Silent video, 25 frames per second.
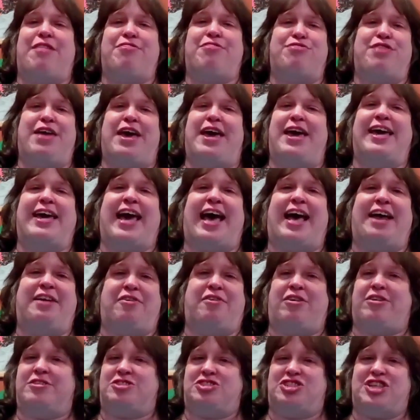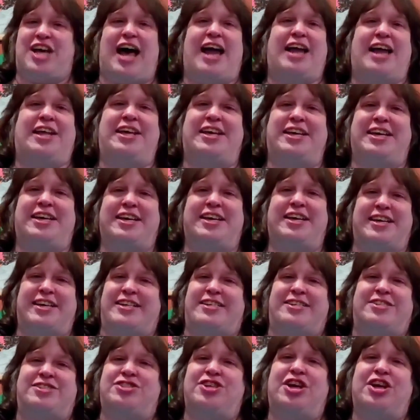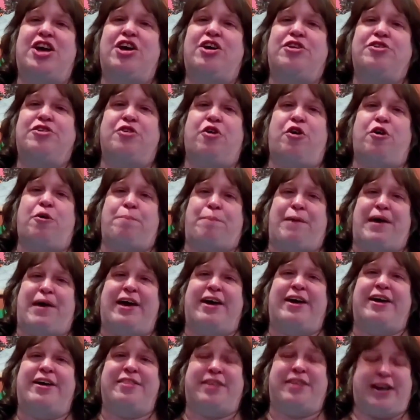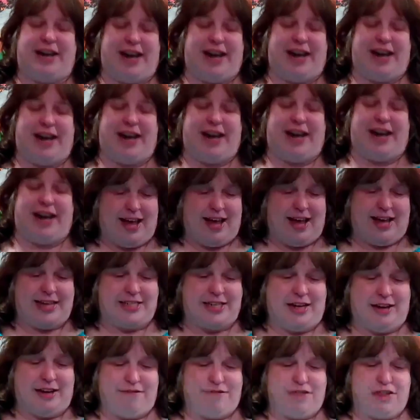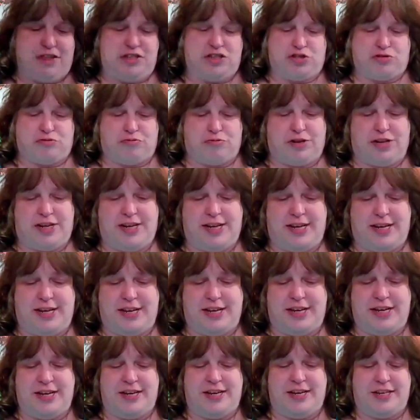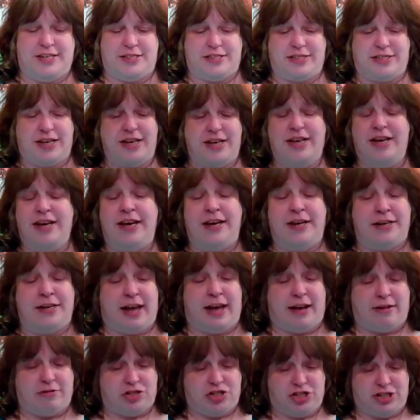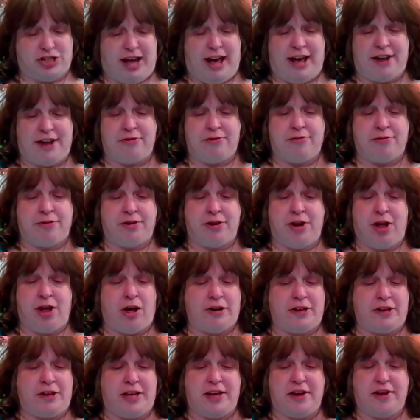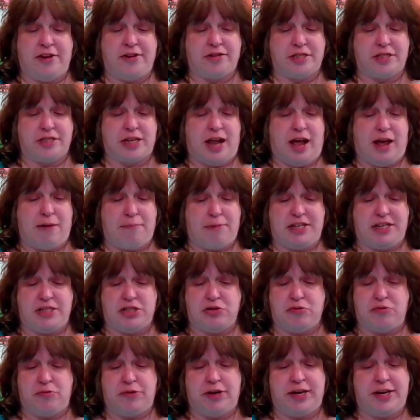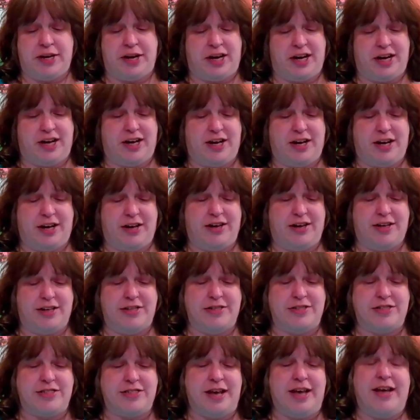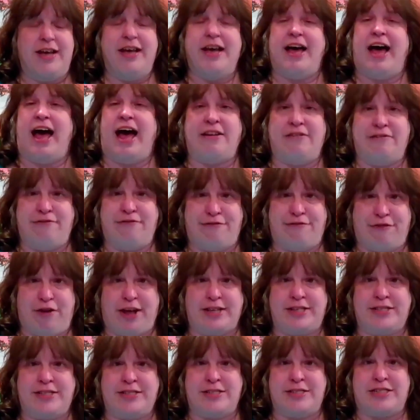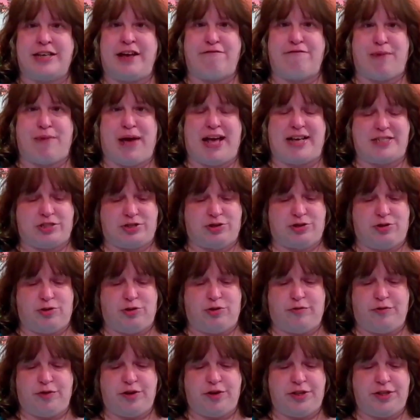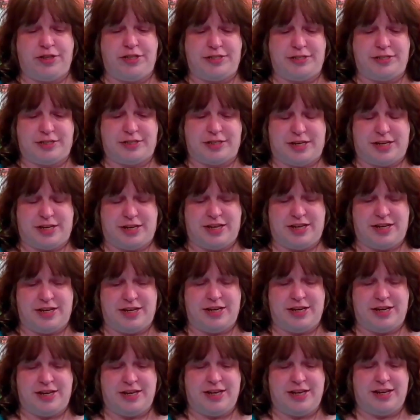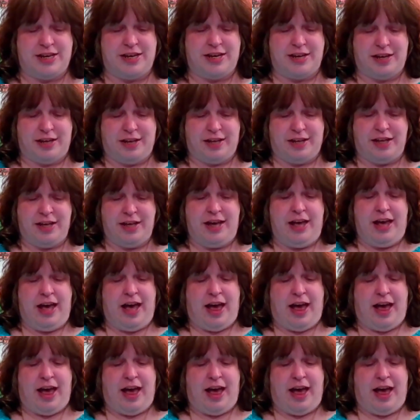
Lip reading: wrath they cannot challenge, nor bear the last light of the trees. Now shadowed long years lie between us, and friends have passed over the sea,